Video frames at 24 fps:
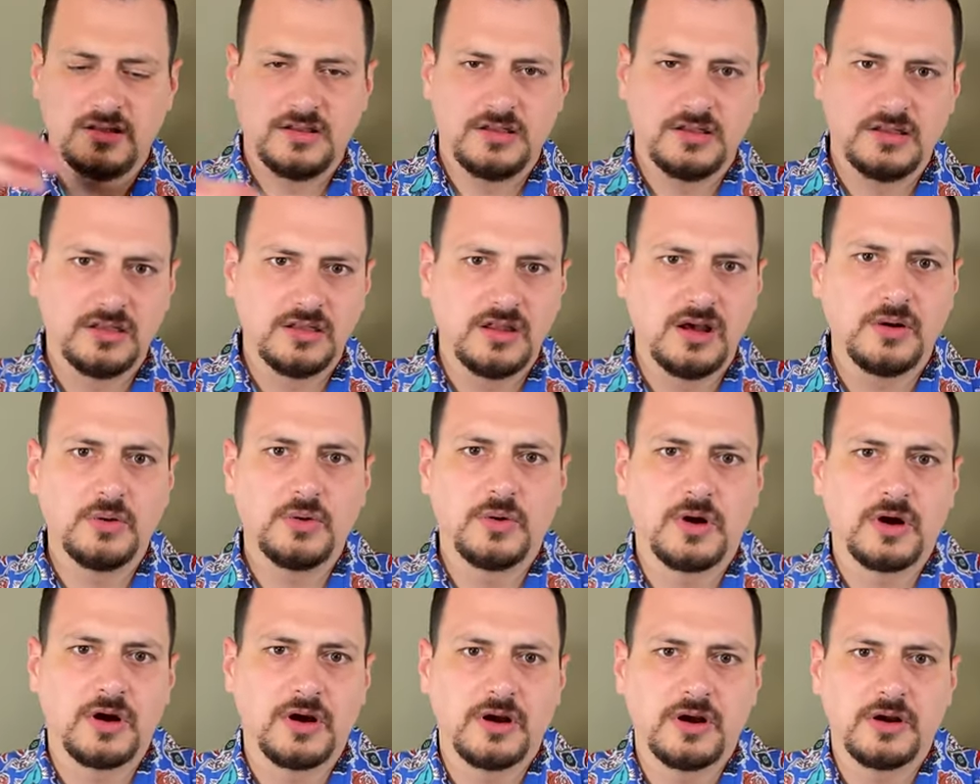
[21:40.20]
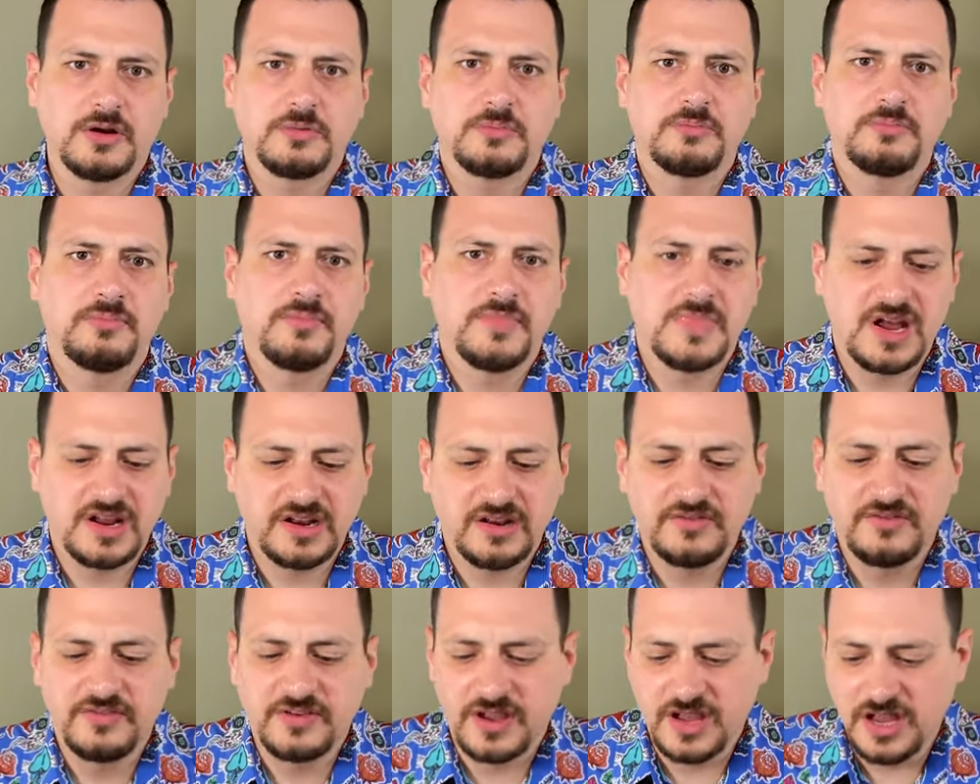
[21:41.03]
lower
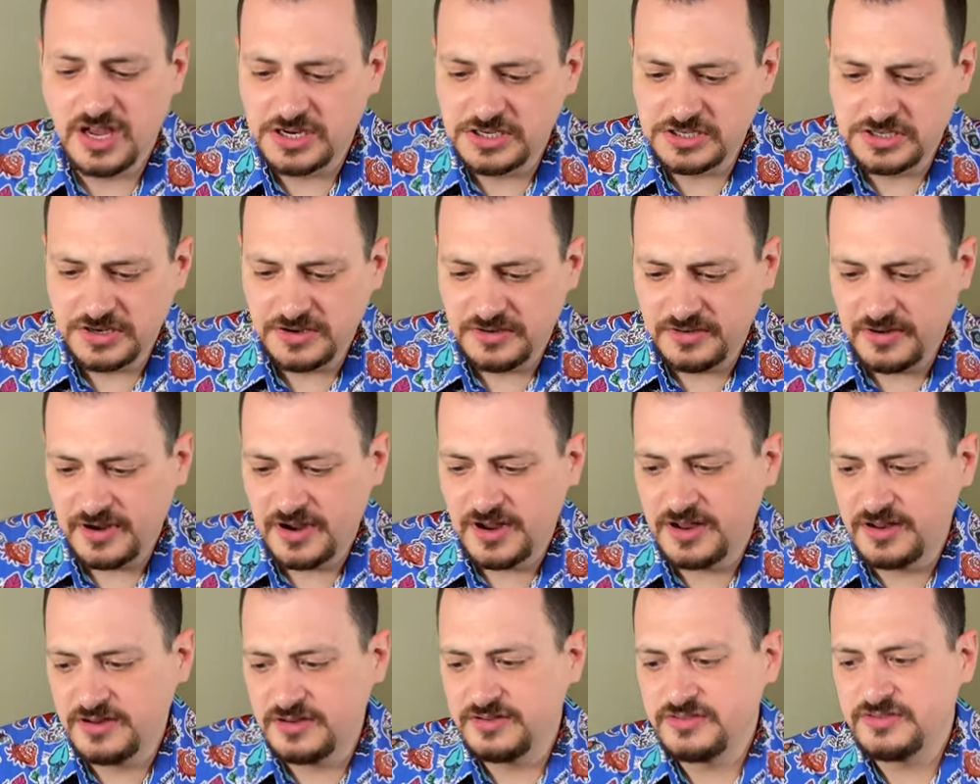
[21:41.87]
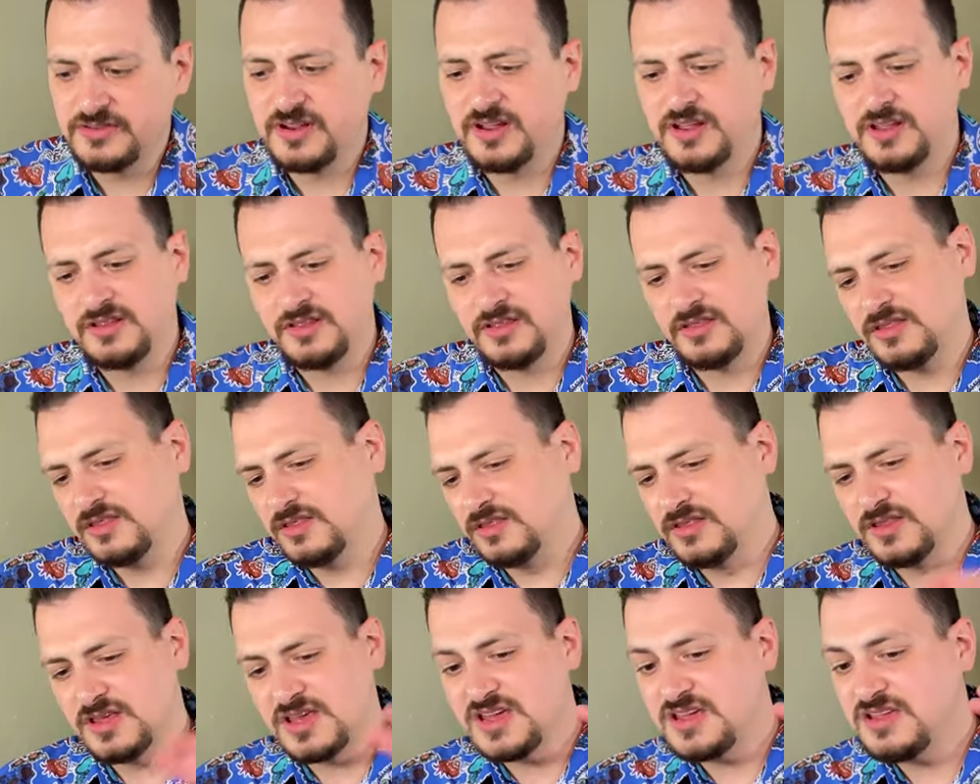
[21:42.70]
magnification range, and
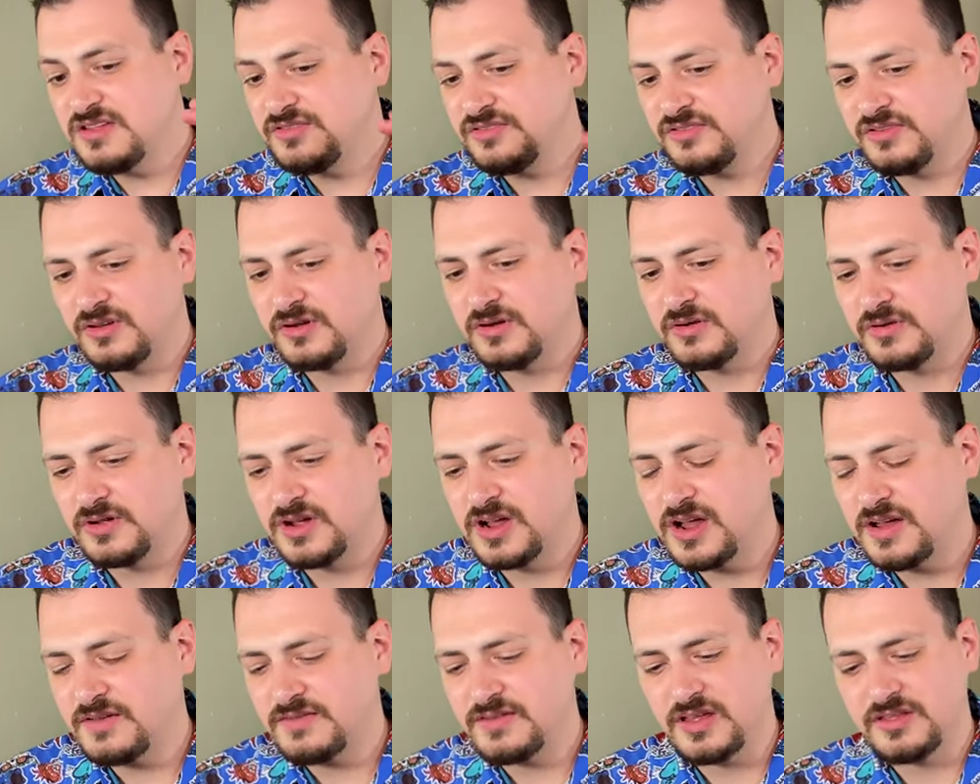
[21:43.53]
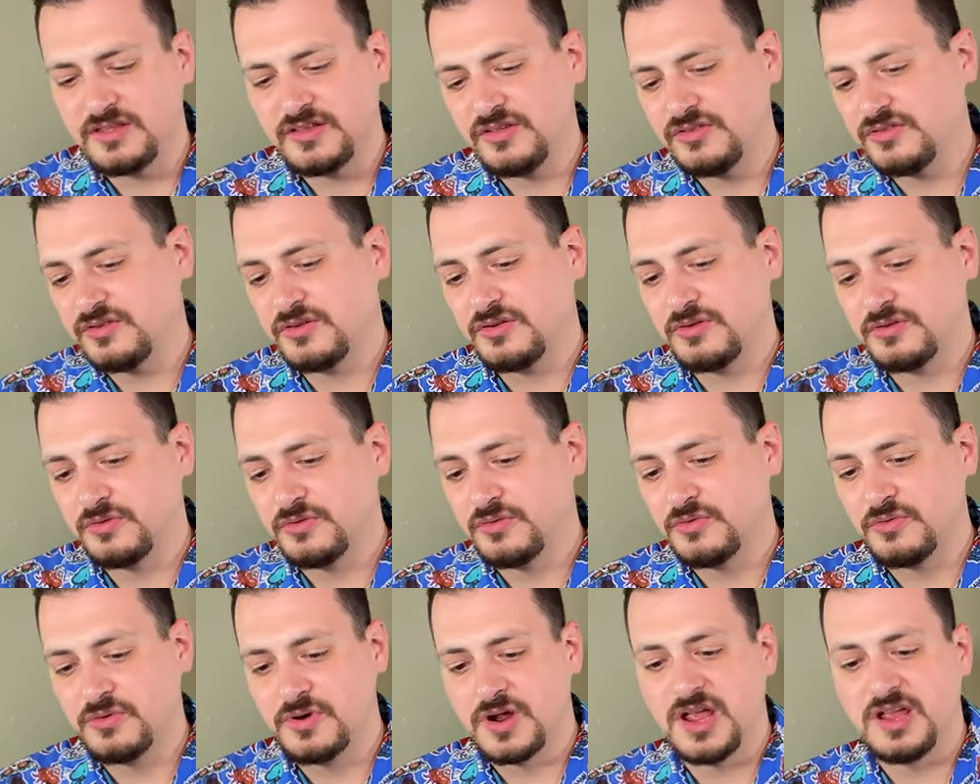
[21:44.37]
these don't have that. These are
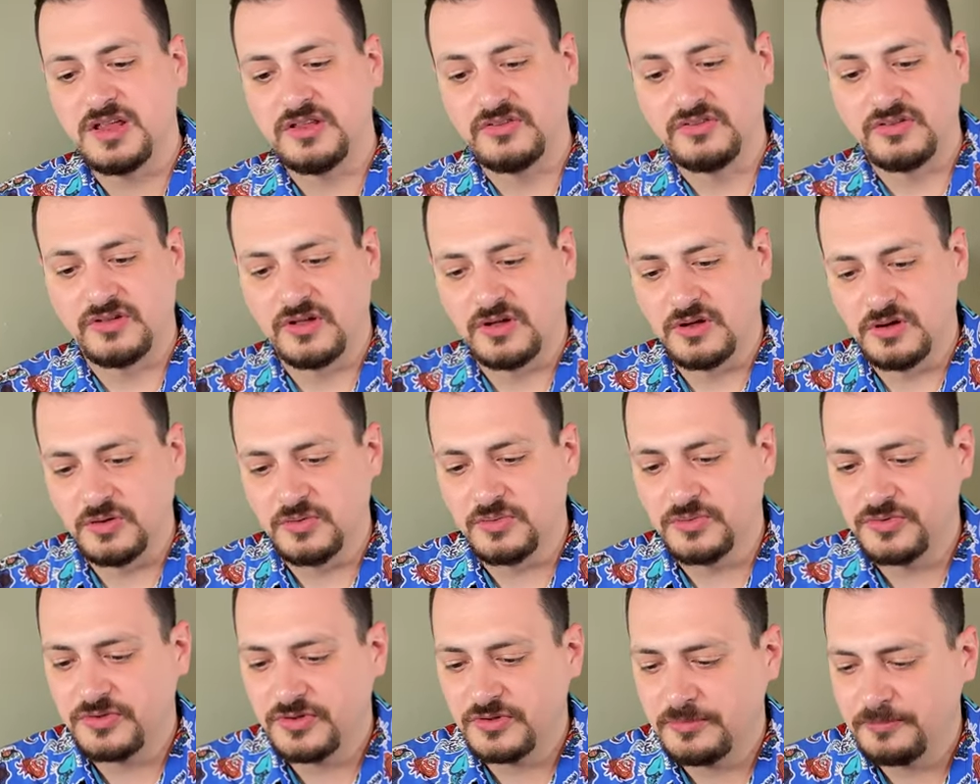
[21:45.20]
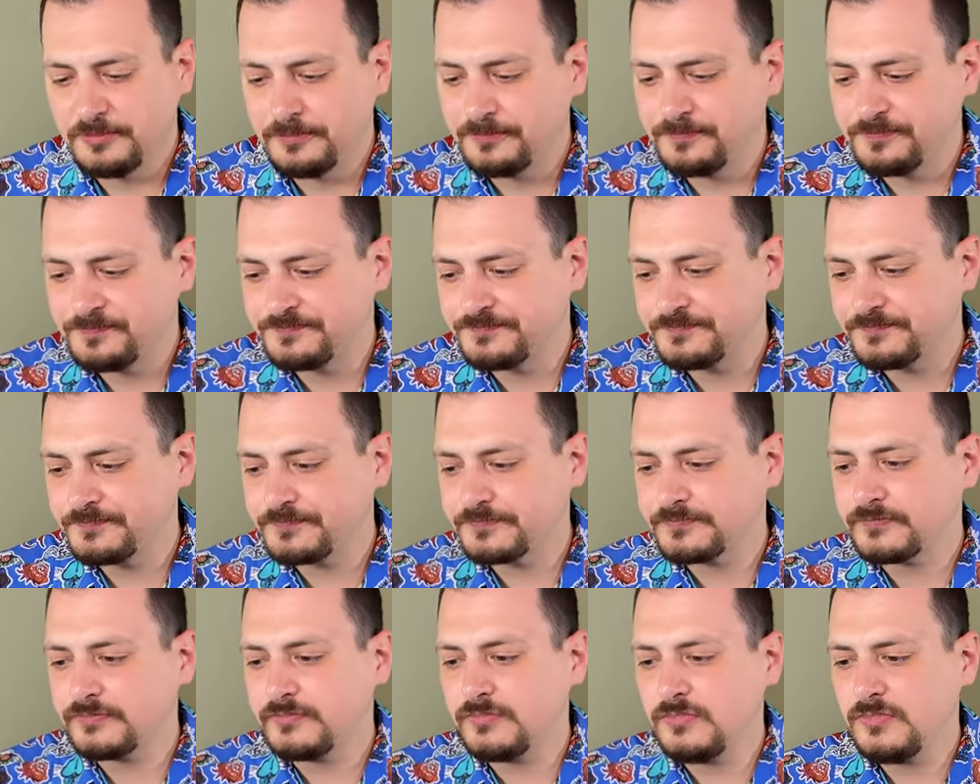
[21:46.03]
great scopes.
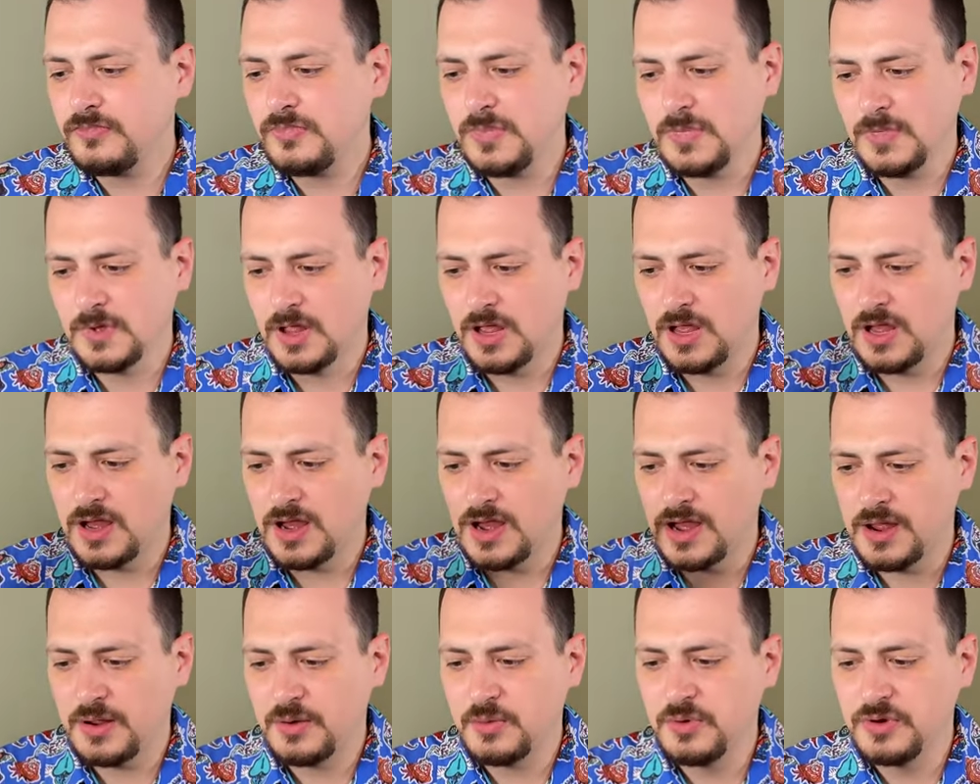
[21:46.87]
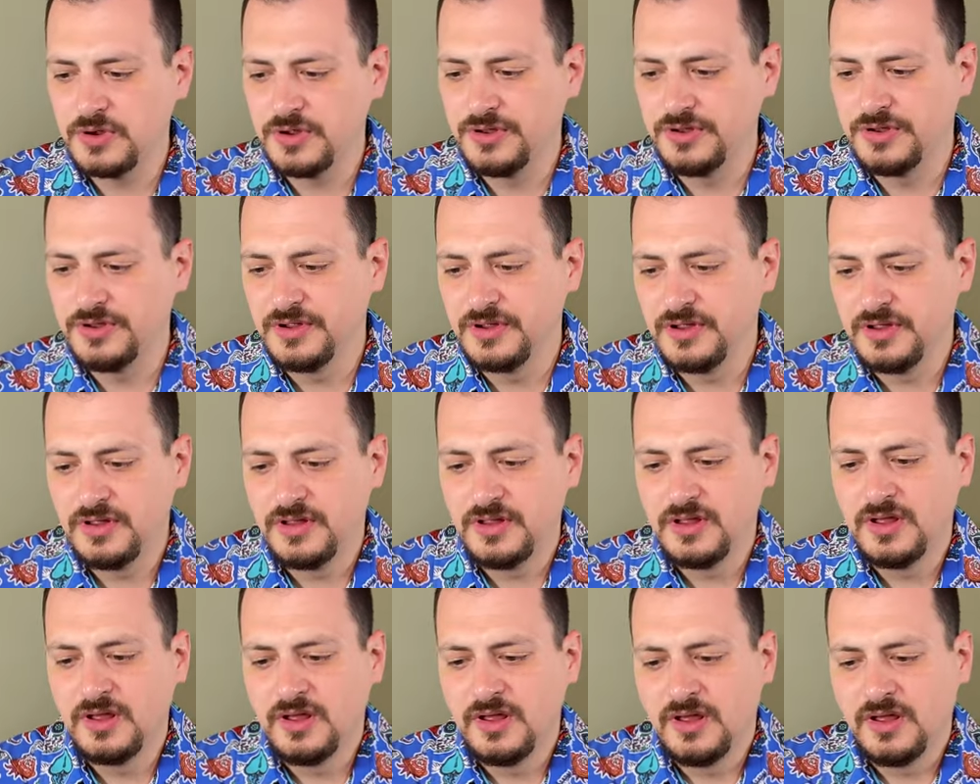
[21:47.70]
I would
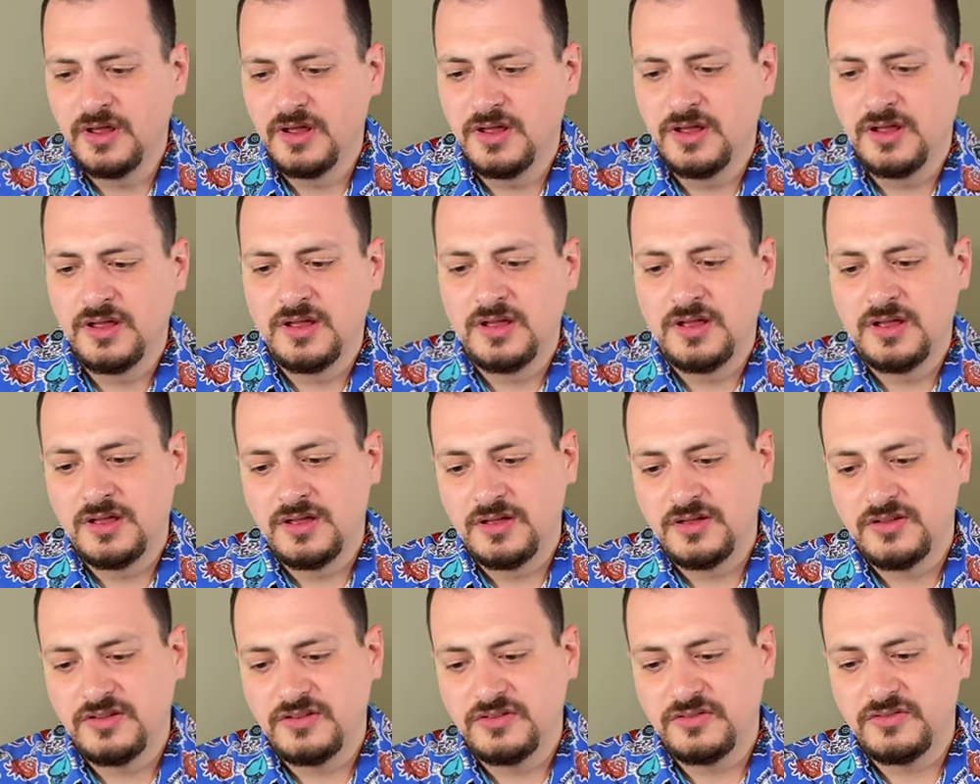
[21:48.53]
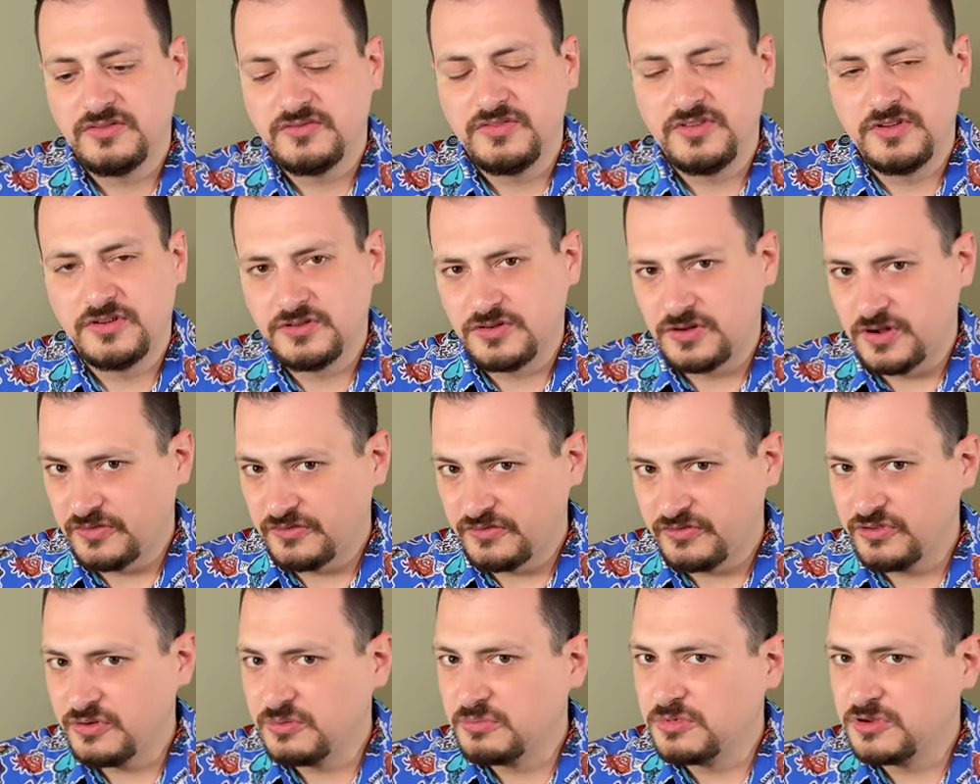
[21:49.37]
feel
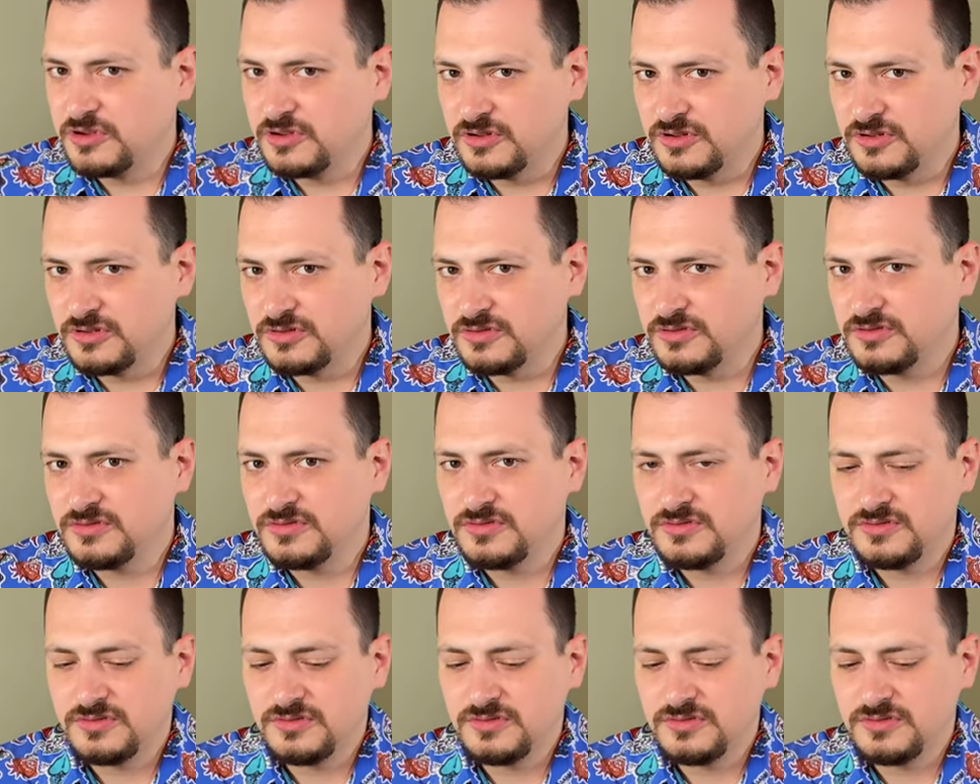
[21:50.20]
comfortable